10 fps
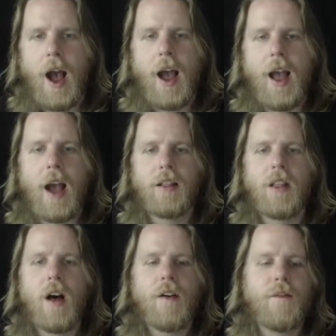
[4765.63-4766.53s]
I
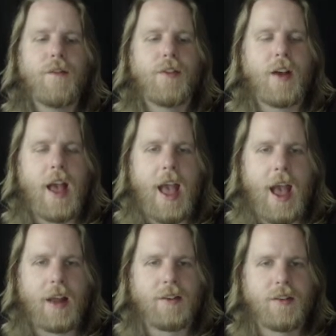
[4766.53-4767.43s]
love the
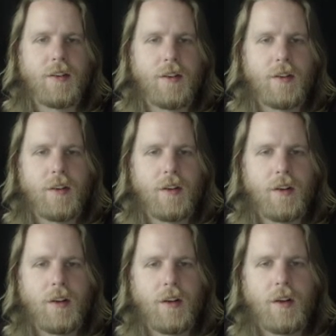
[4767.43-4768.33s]
hat
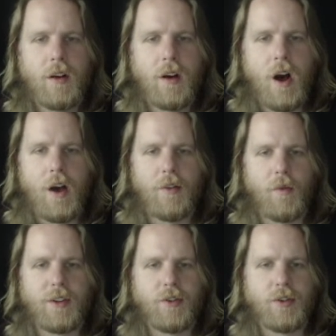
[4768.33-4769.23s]
on the
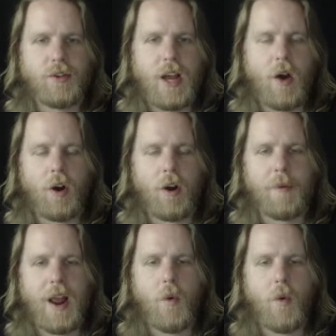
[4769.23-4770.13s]
wizard tower,
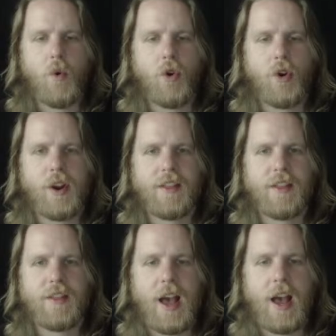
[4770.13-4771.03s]
but I worry
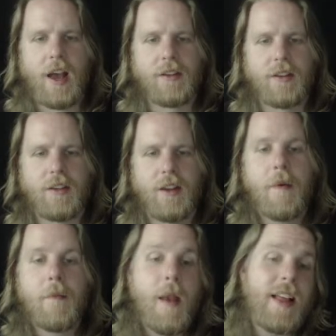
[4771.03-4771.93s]
that, I mean,
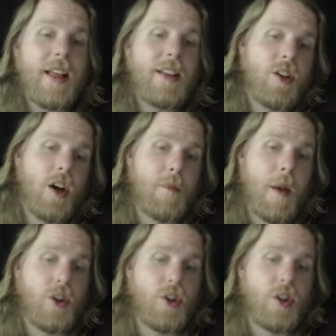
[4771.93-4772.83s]
maybe that's good. Maybe I
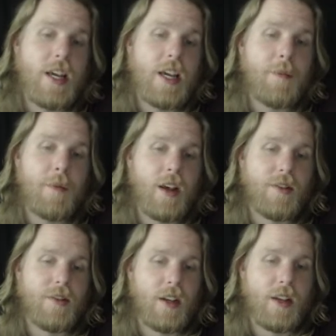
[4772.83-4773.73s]
should keep it
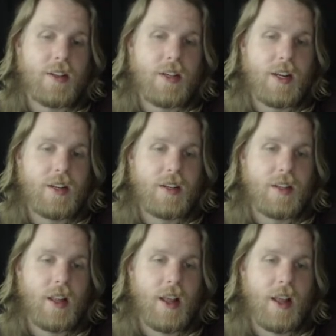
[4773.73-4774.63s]
because the conceit is
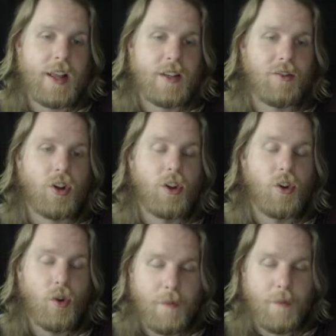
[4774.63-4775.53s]
that, like, it's a little
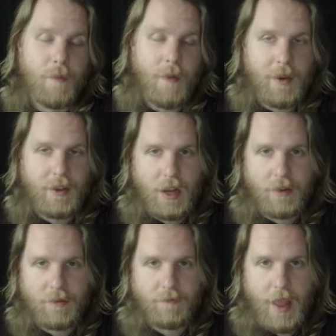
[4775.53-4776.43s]
clue that maybe he's not
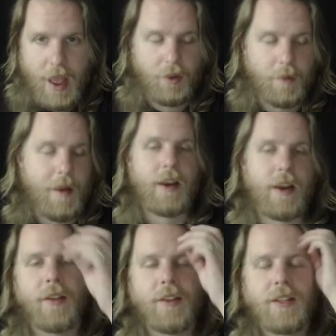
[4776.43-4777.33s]
actually bad. Yeah,
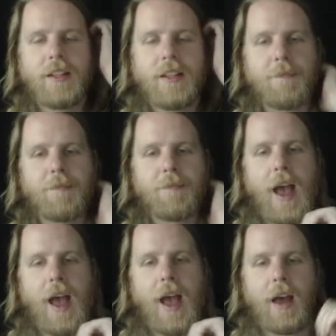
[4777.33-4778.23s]
let's keep the
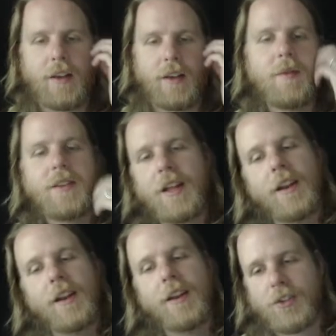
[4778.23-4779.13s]
hat because I mean it's
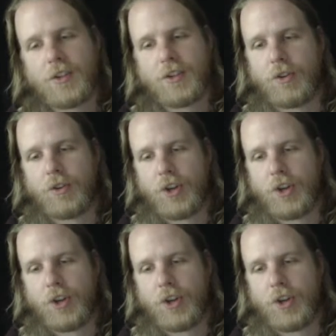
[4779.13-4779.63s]
just so charming.